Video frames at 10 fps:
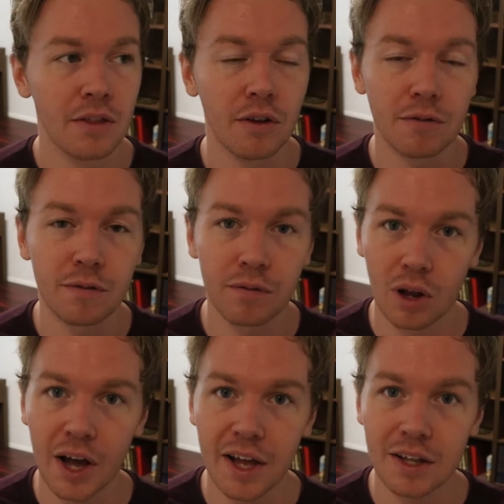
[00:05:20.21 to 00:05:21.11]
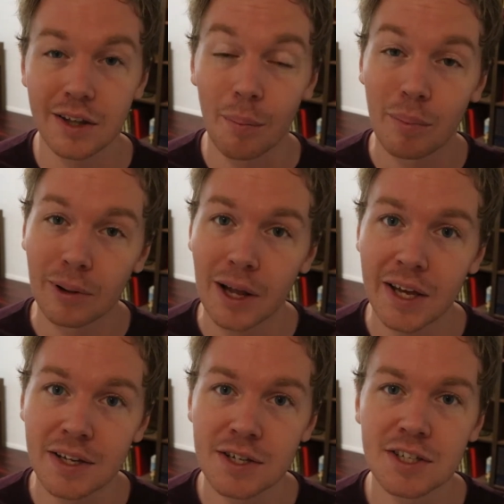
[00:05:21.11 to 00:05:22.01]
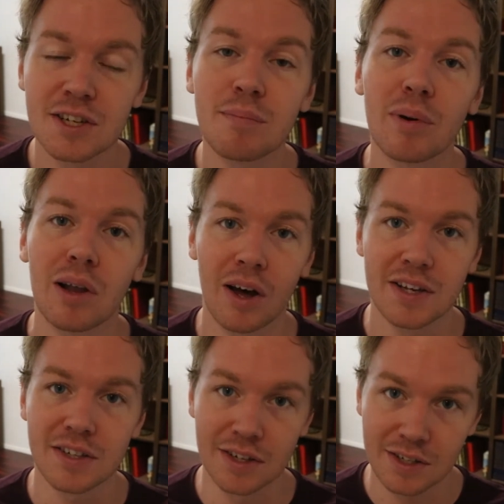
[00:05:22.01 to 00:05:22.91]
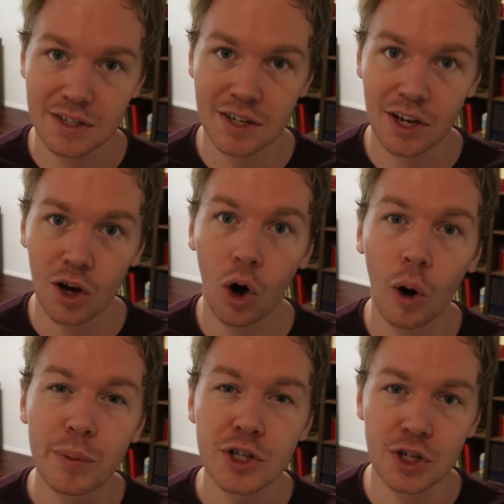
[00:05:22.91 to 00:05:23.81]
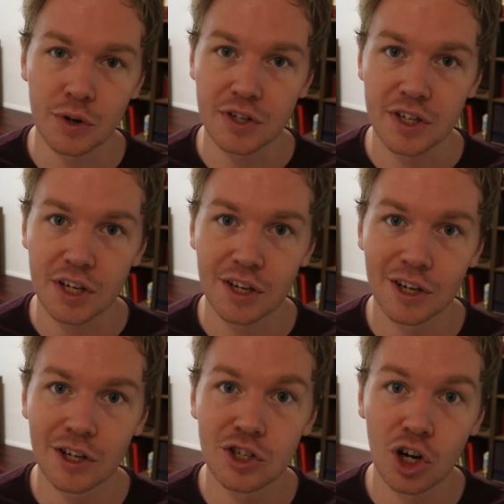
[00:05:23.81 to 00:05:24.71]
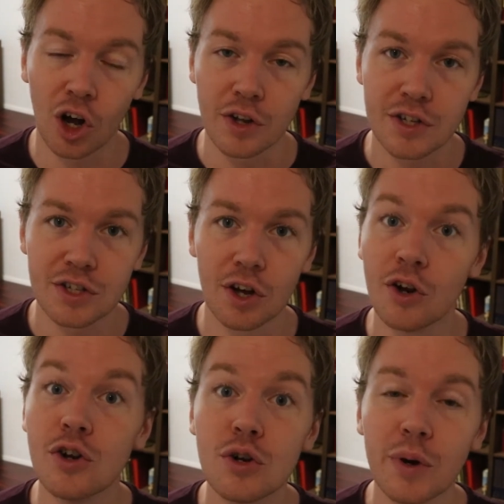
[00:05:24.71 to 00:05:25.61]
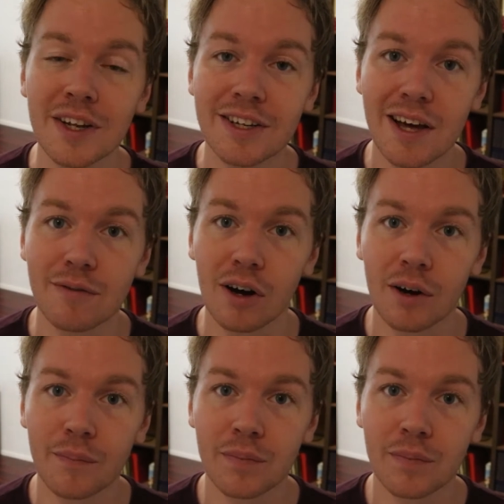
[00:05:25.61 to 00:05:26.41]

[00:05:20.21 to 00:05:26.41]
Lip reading: the plane symbolizes opportunity, chance, a new endeavor,